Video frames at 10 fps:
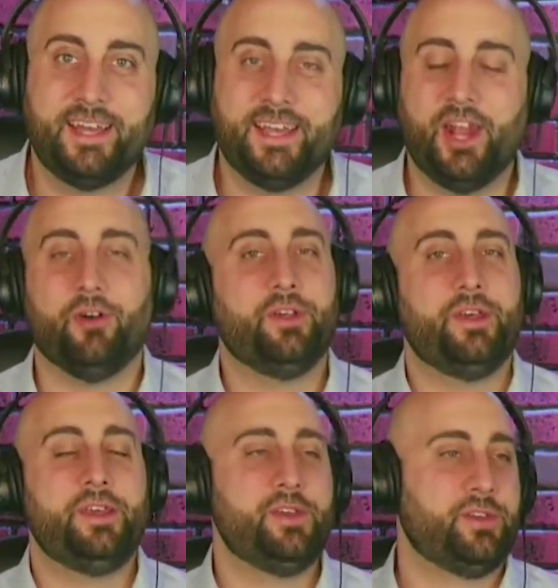You know,
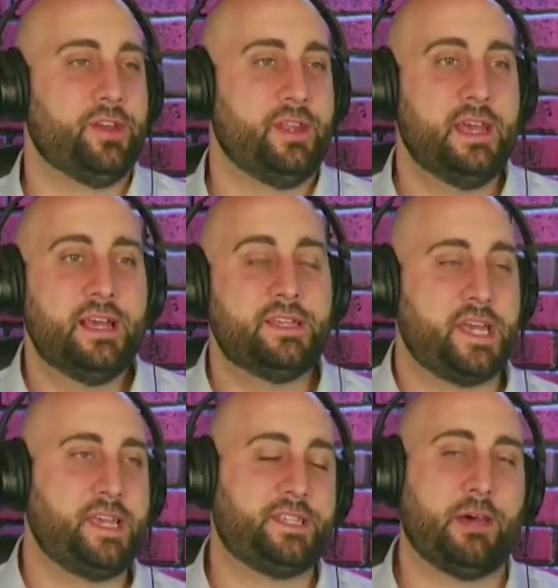you could
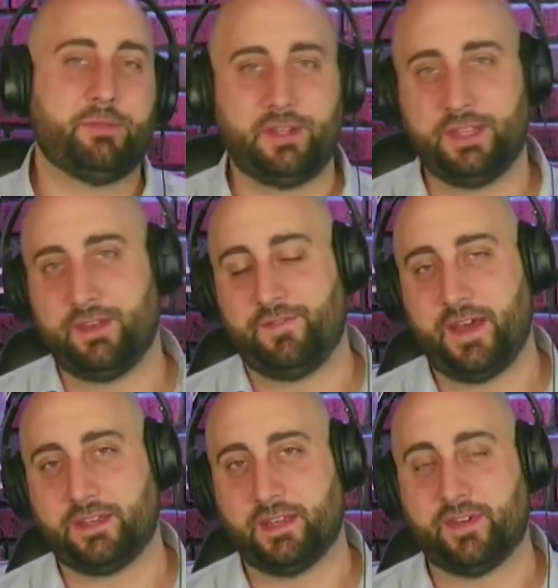say something to the
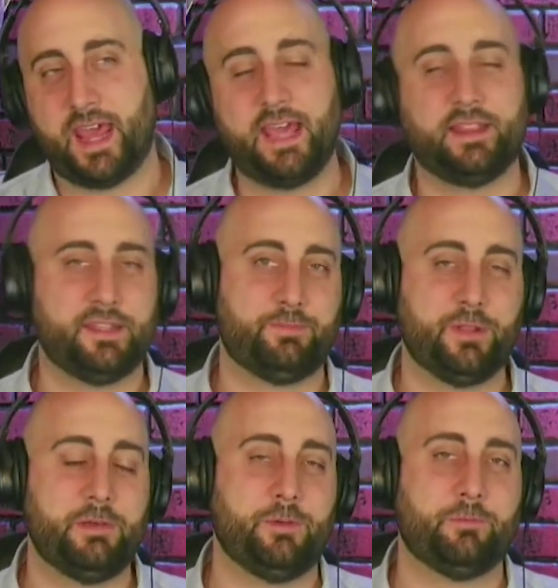effect of, I hate this
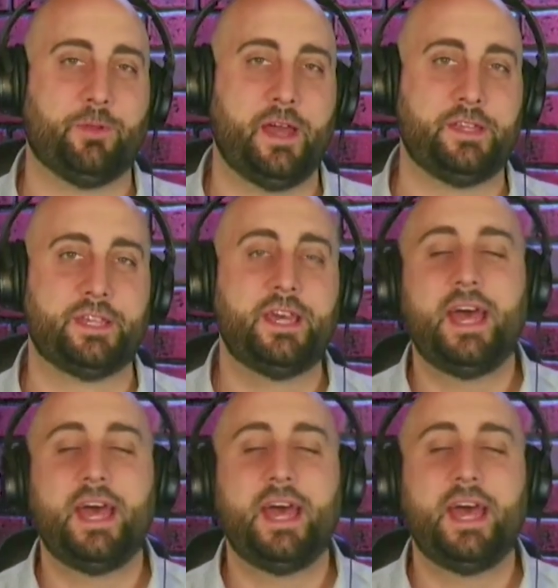bleeping place,